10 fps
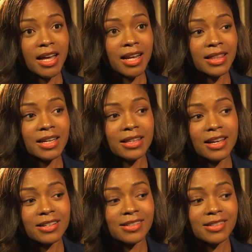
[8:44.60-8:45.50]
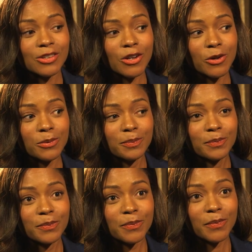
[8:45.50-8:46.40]
and I think that's you know
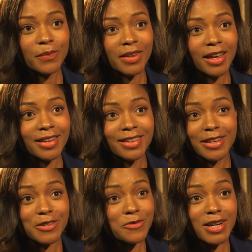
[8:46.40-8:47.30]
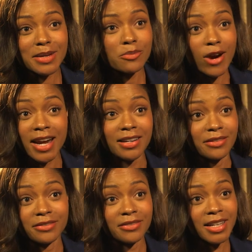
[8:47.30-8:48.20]
I think that's really brave